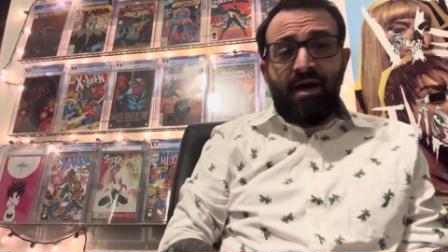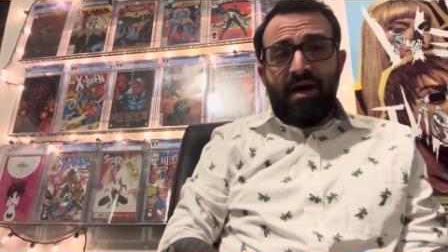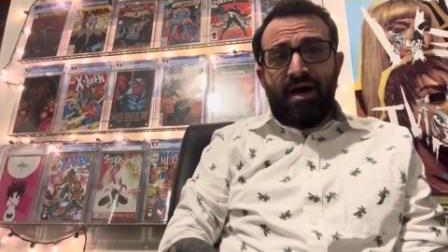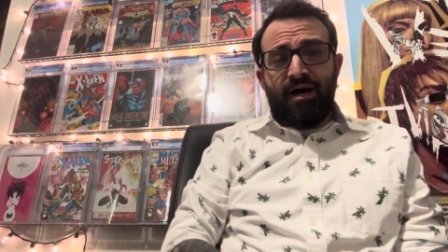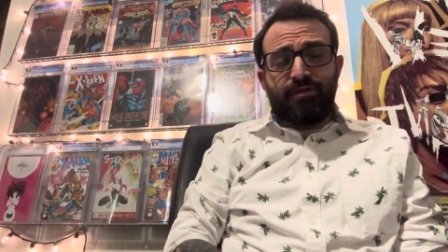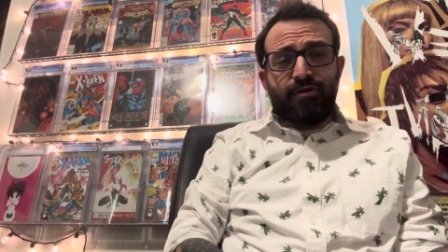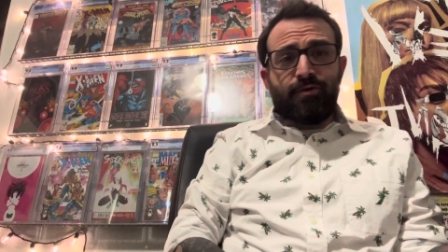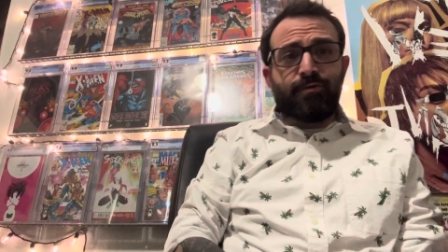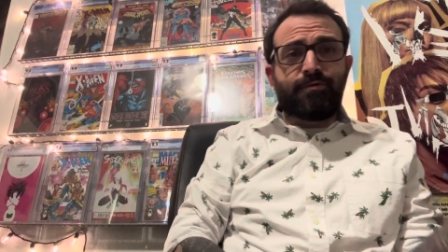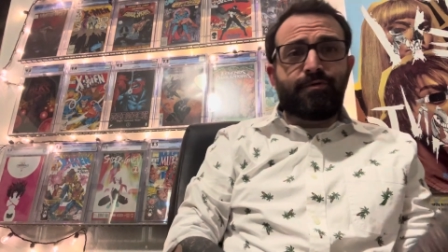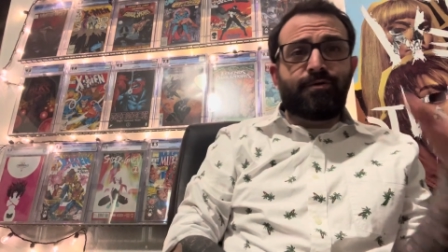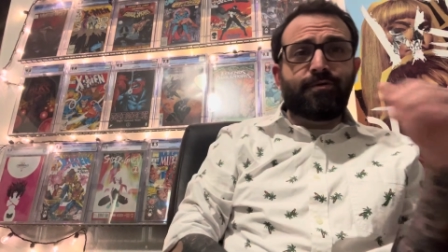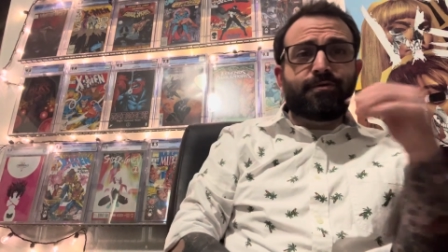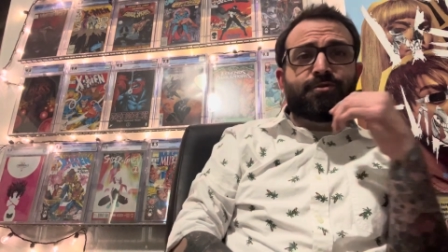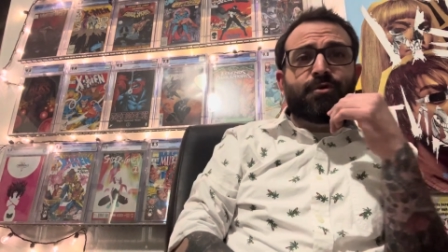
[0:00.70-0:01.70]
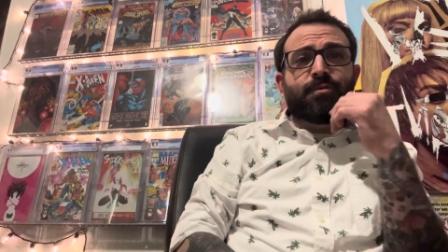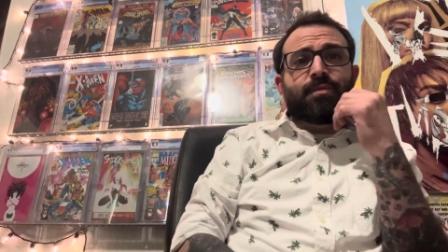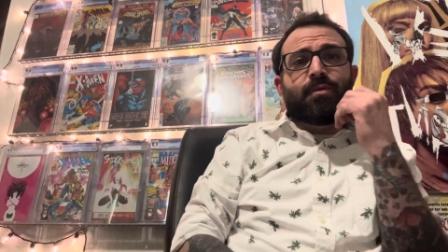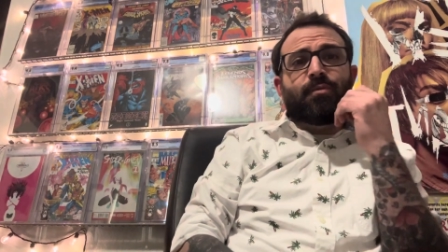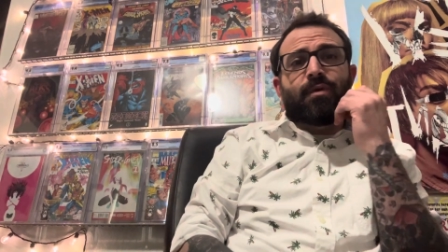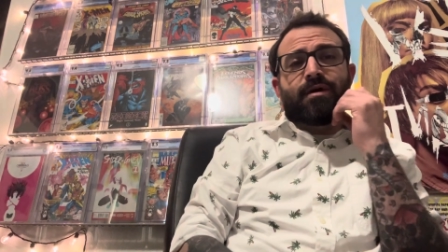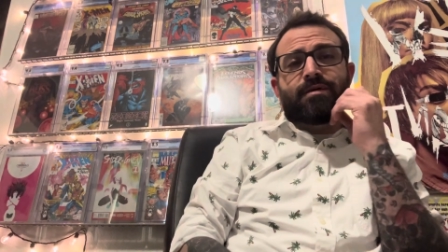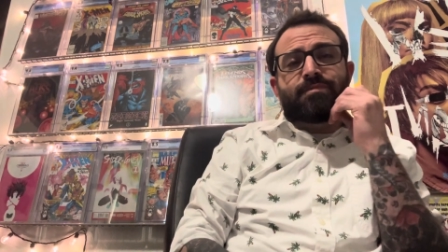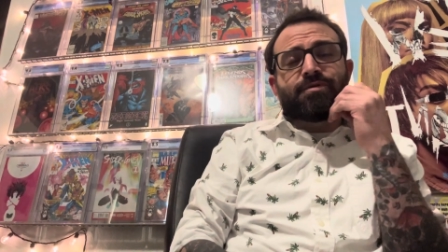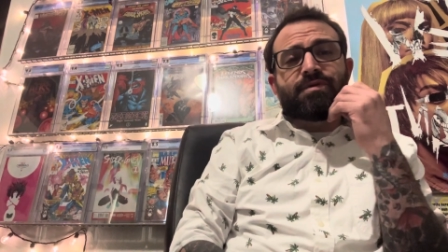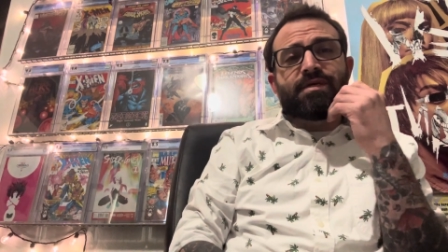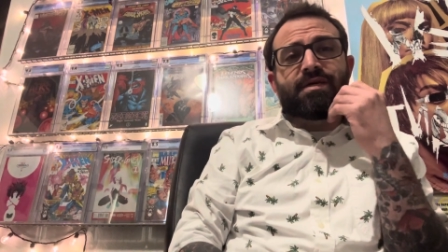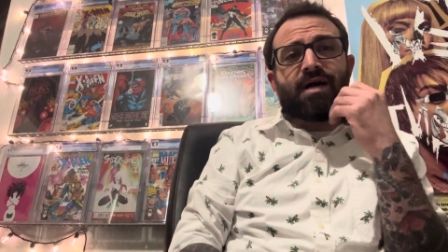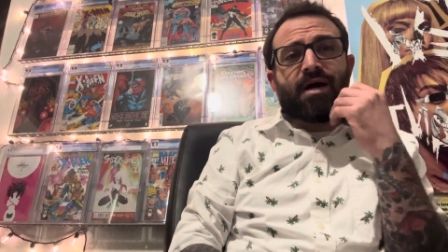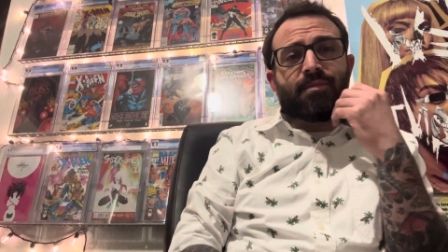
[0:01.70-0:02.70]
Hello YouTube and welcome to
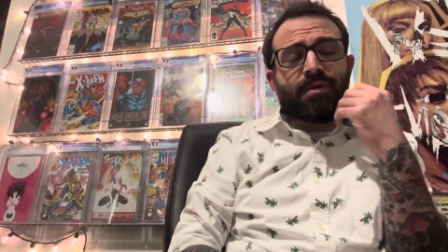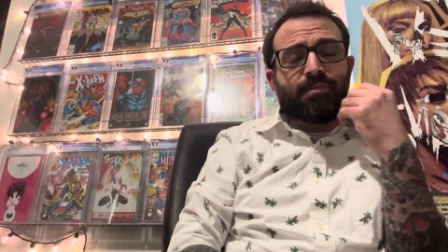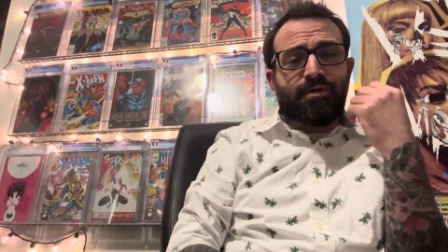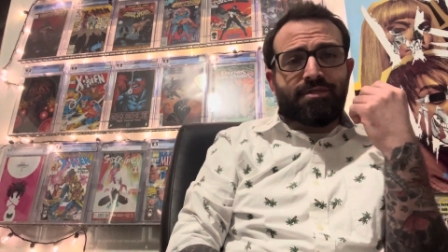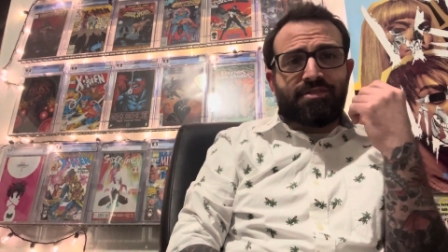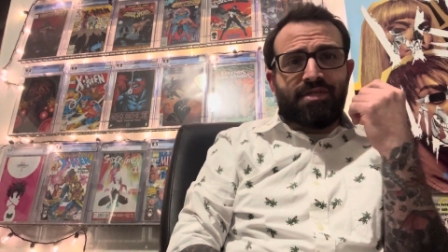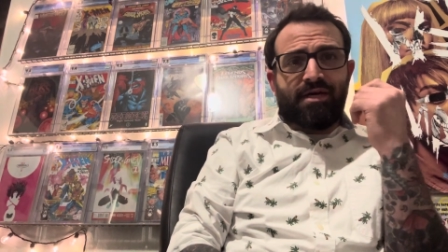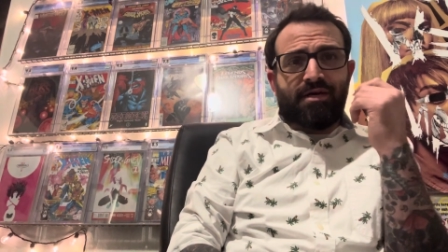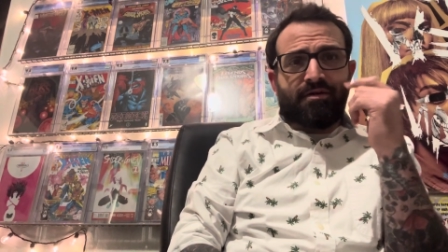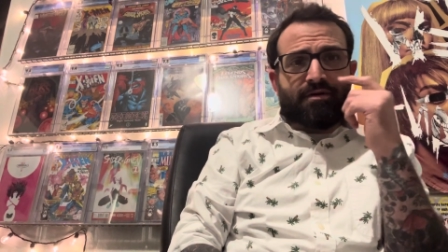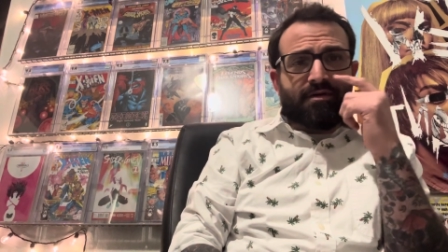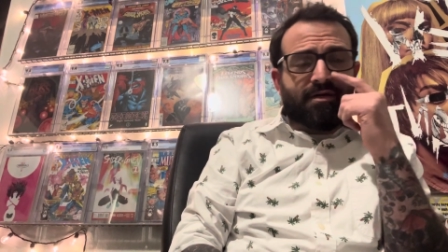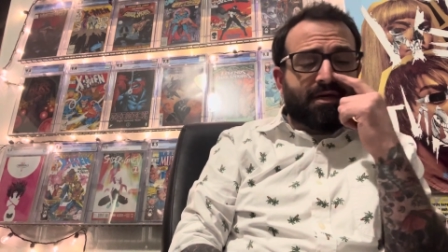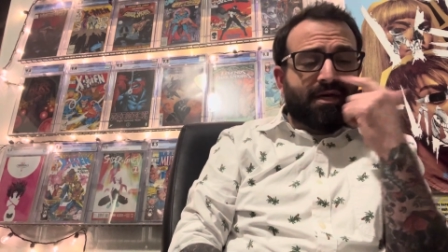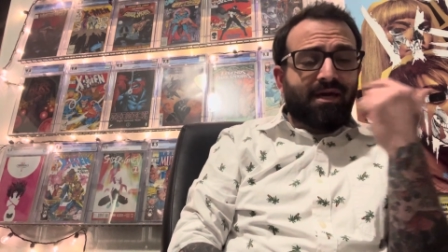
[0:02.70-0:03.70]
the comic book channel.